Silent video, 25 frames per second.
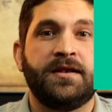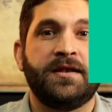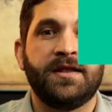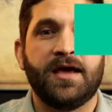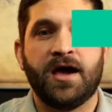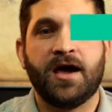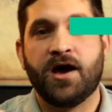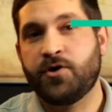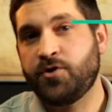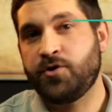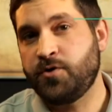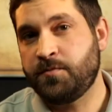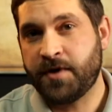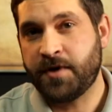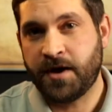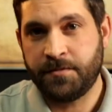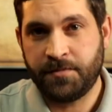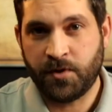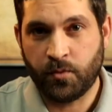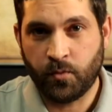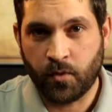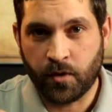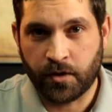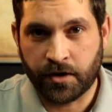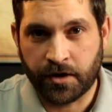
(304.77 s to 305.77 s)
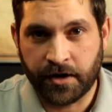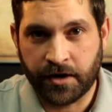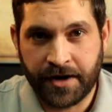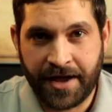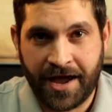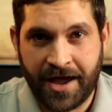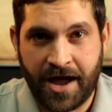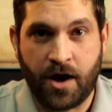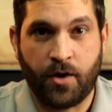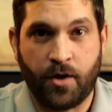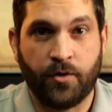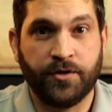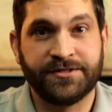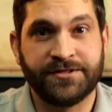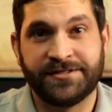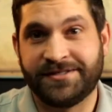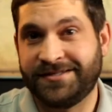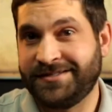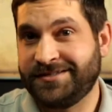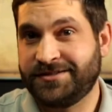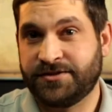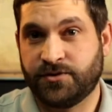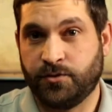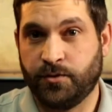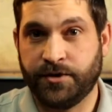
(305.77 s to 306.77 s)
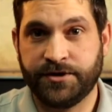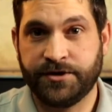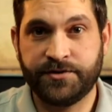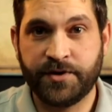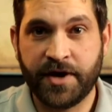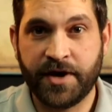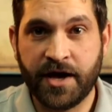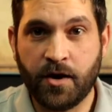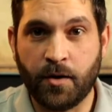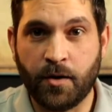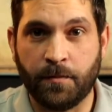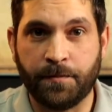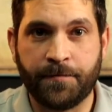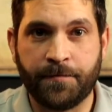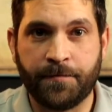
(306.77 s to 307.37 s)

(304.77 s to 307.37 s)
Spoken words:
Now you may be wondering, how is this going to help?